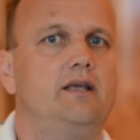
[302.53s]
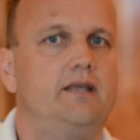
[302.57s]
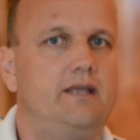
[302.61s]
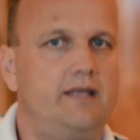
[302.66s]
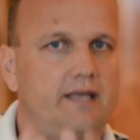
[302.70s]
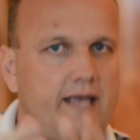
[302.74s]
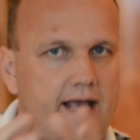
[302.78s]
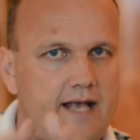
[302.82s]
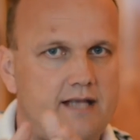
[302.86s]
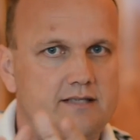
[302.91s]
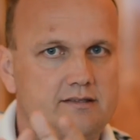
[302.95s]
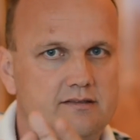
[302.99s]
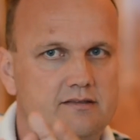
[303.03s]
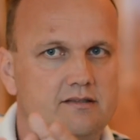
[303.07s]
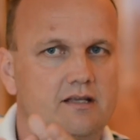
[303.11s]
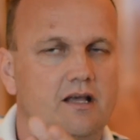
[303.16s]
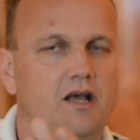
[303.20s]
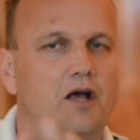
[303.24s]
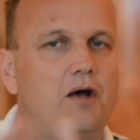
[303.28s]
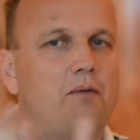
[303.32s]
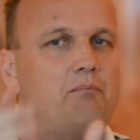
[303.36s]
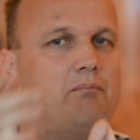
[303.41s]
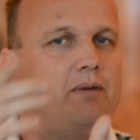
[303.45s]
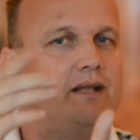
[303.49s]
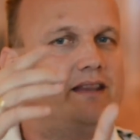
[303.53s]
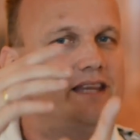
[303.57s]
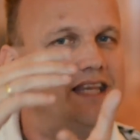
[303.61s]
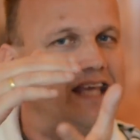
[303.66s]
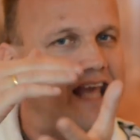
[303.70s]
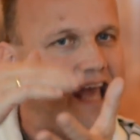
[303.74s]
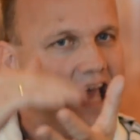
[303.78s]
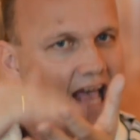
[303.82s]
Yes, but the